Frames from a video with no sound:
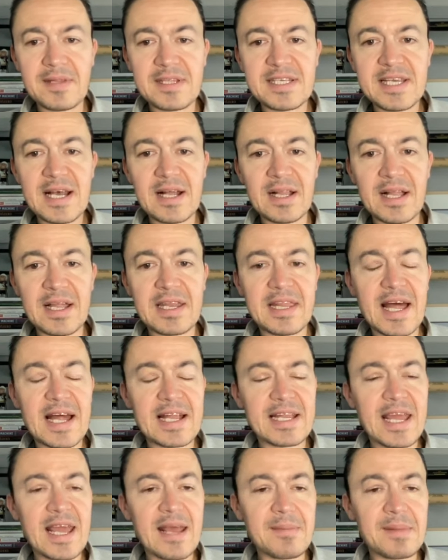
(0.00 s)
Tail end of
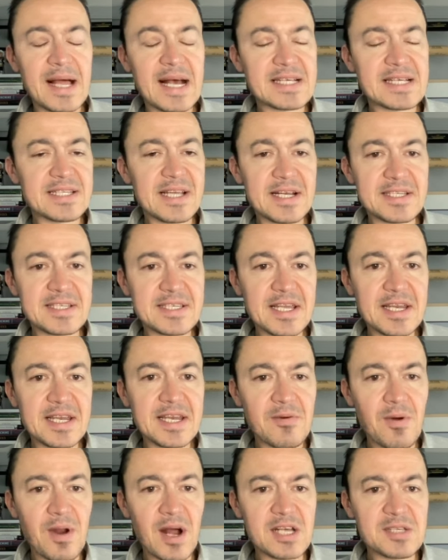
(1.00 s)
that game last night,
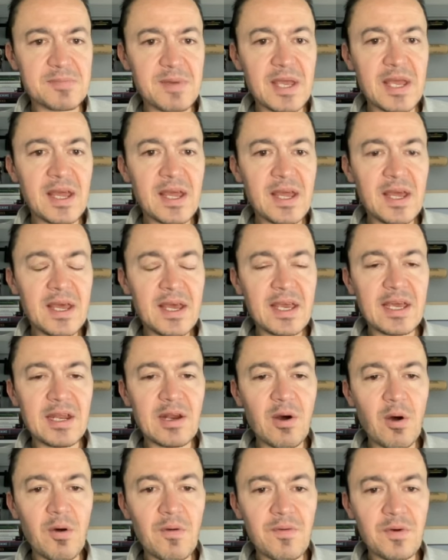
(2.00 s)
Sidney Crosby
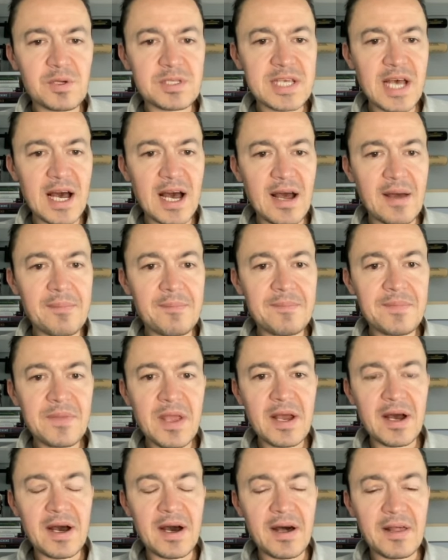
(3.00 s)
in overtime,
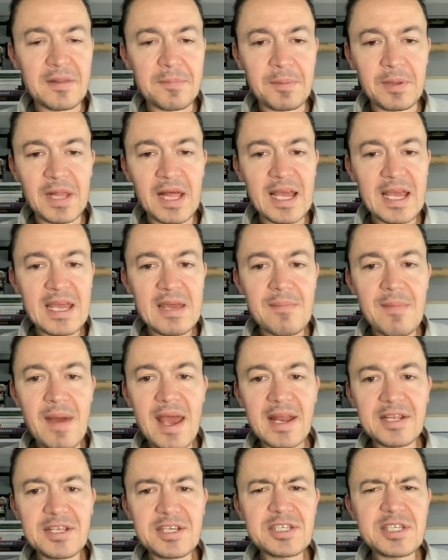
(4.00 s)
the play he
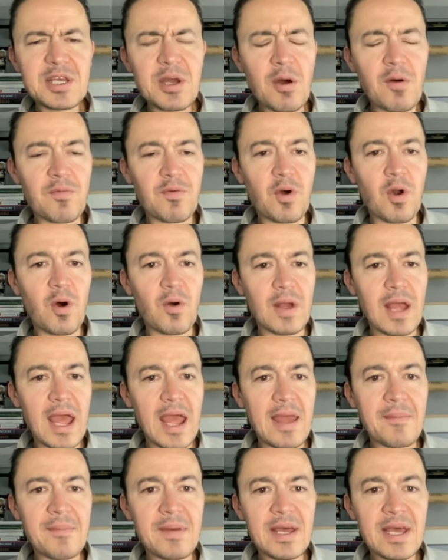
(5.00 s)
made, and just the overall
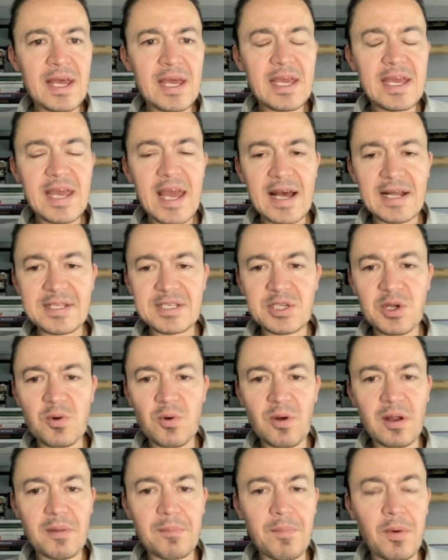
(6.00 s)
game he had
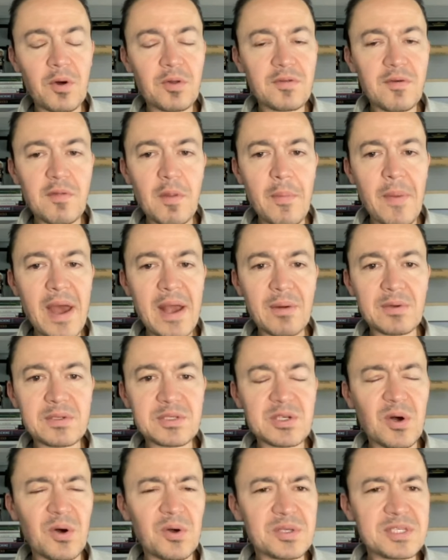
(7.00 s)
scoring both of the
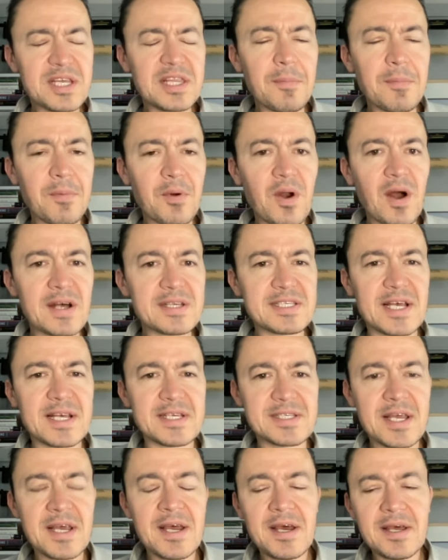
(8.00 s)
Penguins' goals and the
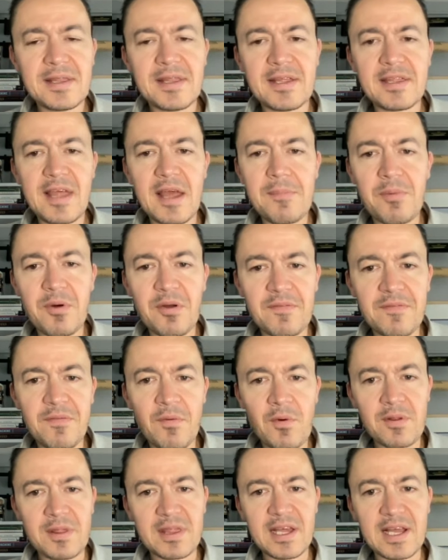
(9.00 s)
process that they put
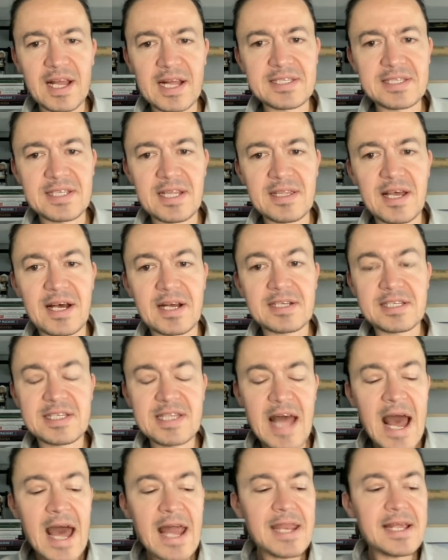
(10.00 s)
forth against the Ducks.
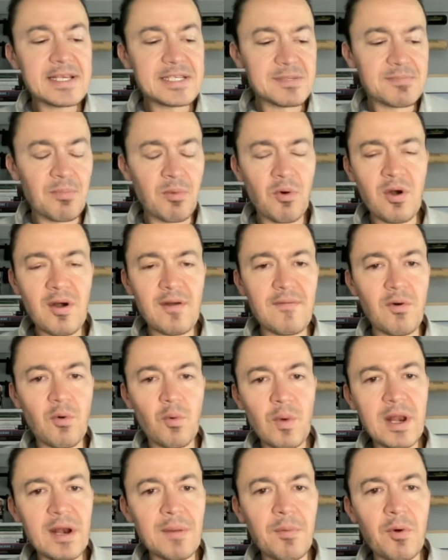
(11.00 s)
That is more of a
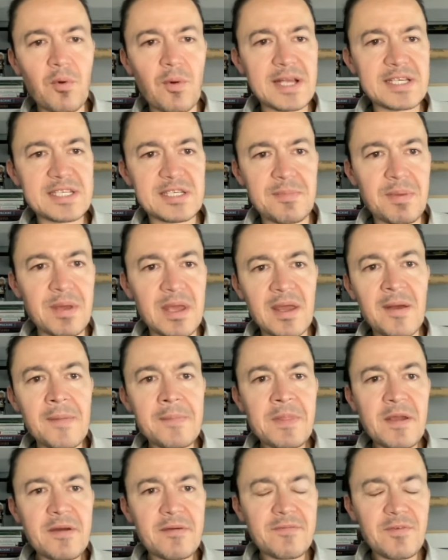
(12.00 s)
winnable recipe
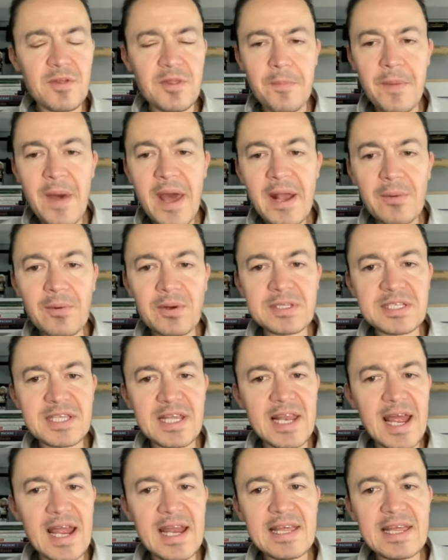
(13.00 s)
for the Penguins
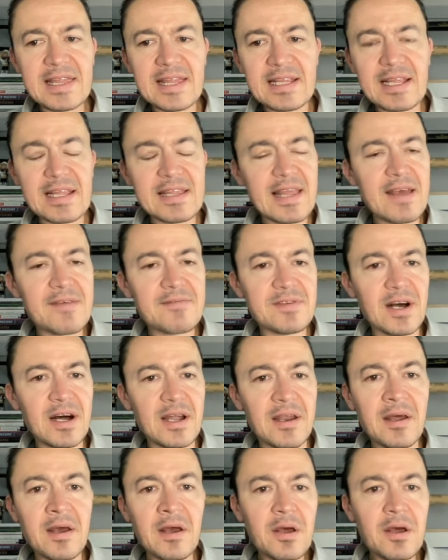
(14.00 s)
than anything that they've
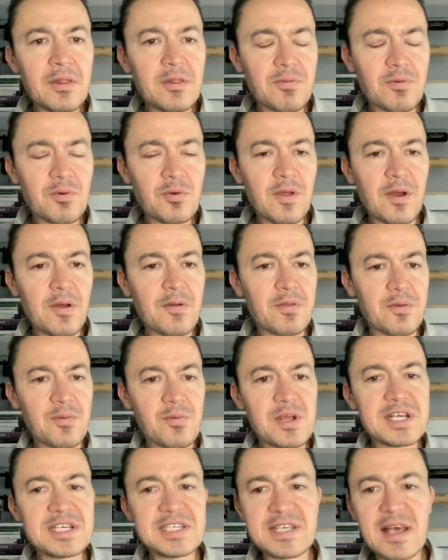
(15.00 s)
done through their
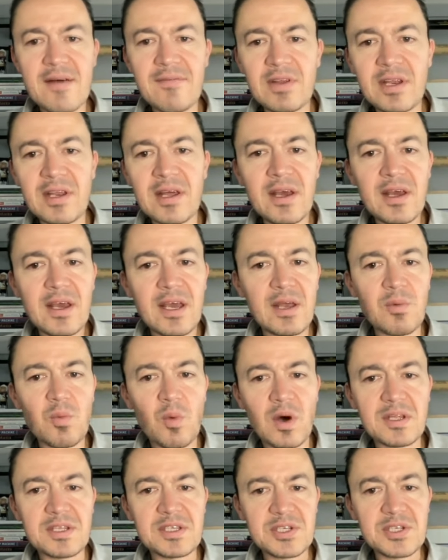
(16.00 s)
3-7-1
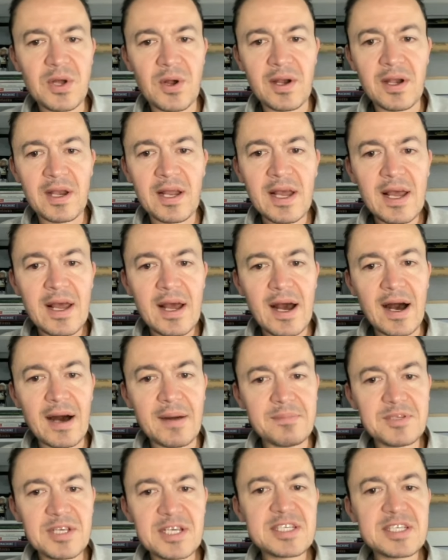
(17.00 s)
start.
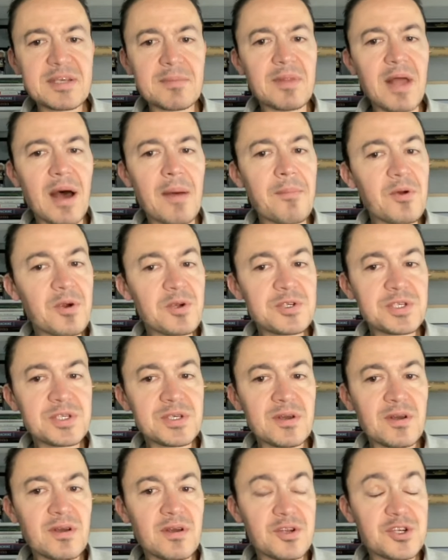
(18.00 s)
Just some
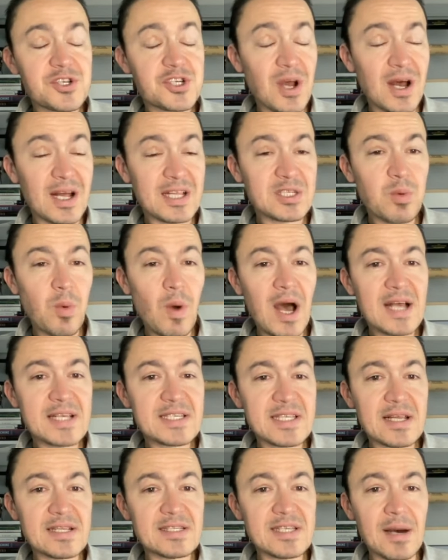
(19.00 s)
numbers.
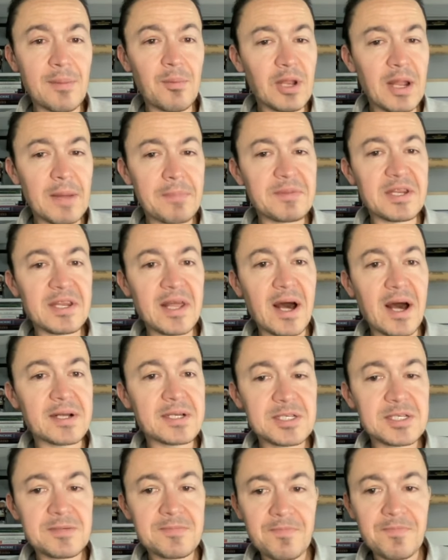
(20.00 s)
Shots-wise, they doubled up the
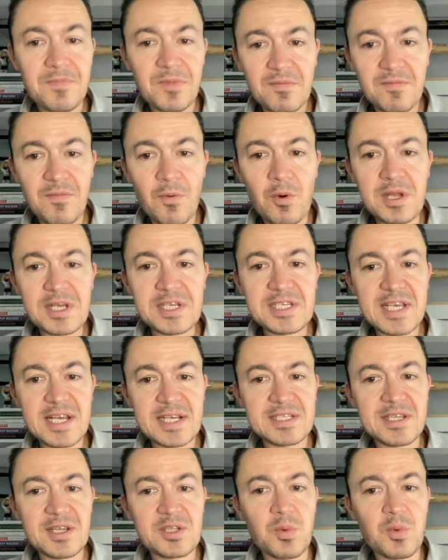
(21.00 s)
Ducks,
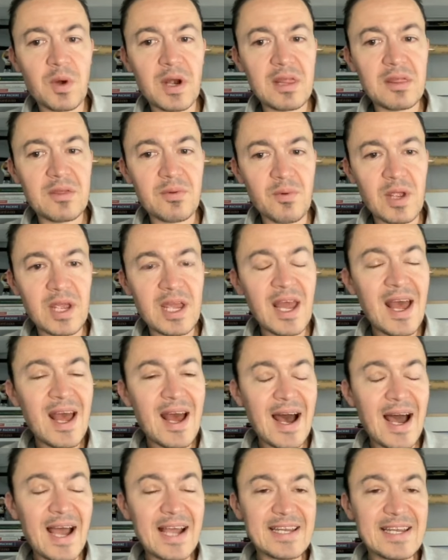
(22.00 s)
46-23.
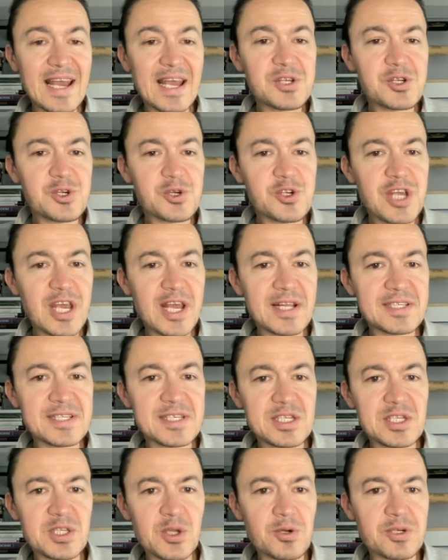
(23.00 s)
High danger
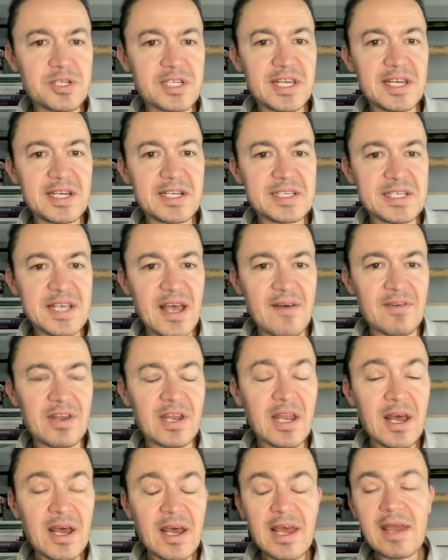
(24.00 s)
chances,
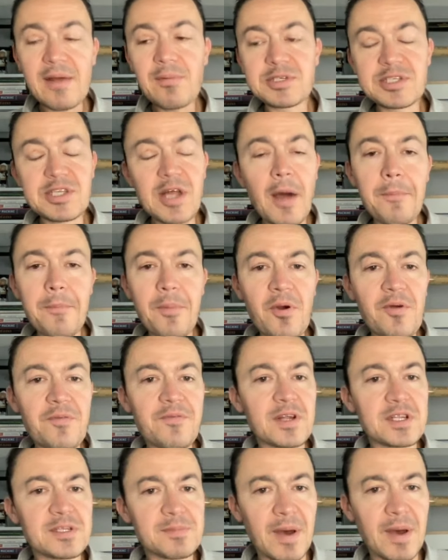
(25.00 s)
13-7. It was not
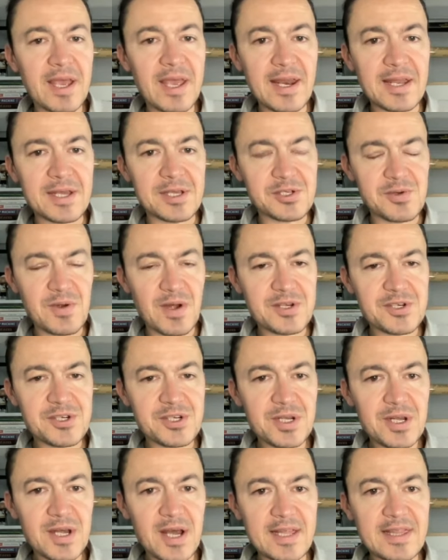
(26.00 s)
perfect by any
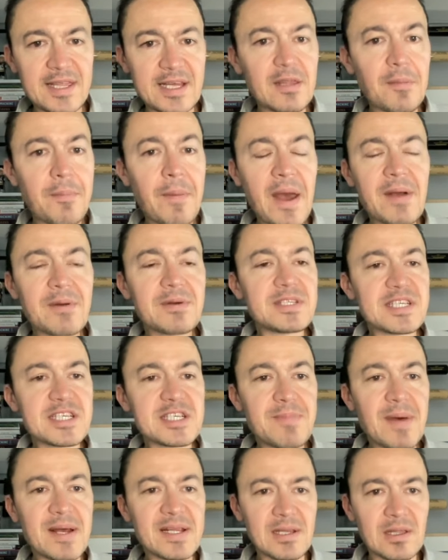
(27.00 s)
stretch. I think the Penguins
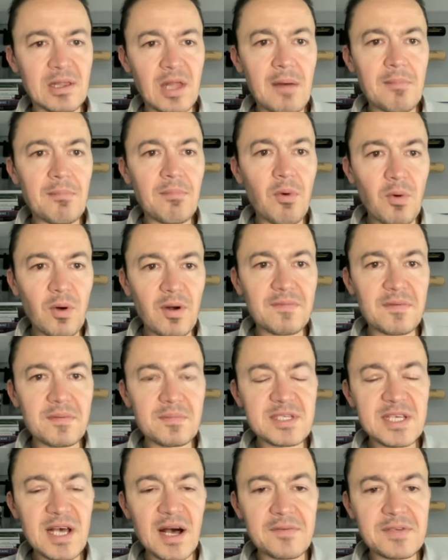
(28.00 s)
expect a lot more of
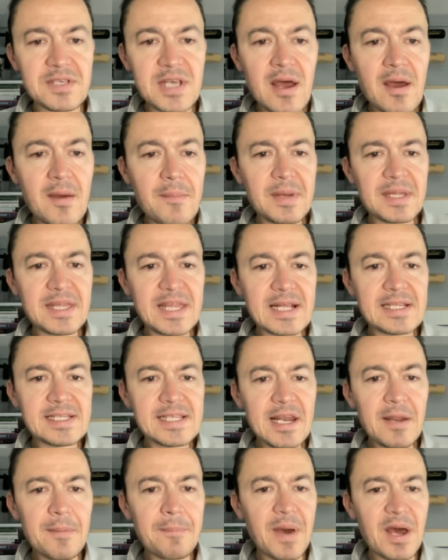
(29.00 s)
themselves, but they
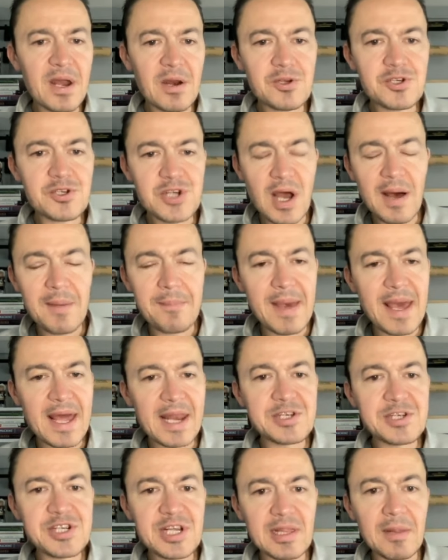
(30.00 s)
did a better job
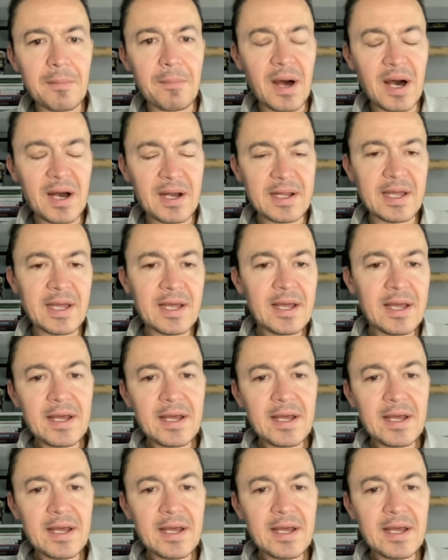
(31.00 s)
managing the puck.